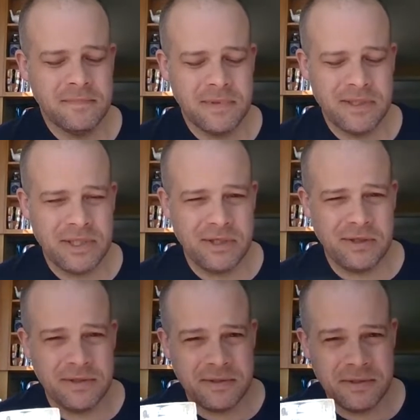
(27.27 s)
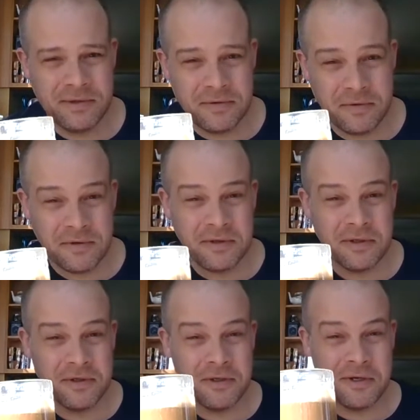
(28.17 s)
Cheers to
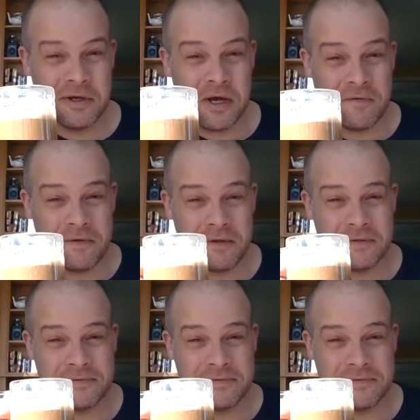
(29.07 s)
good coffee.